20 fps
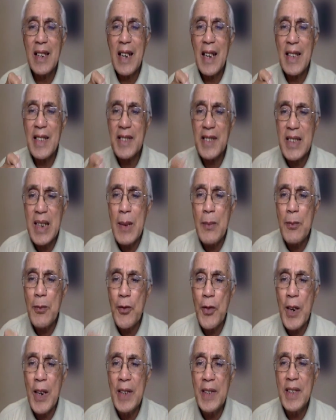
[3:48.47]
a step
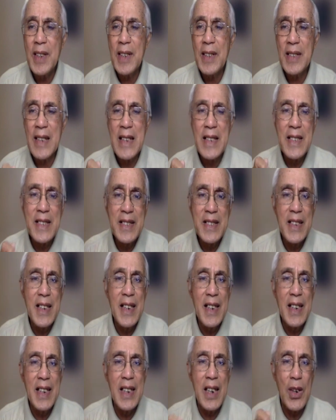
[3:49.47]
further than
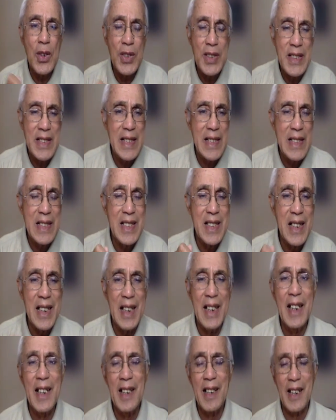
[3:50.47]
seeing our sins
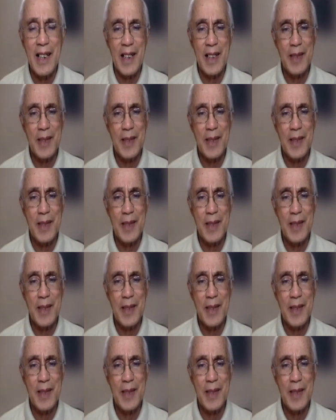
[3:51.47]
clearly.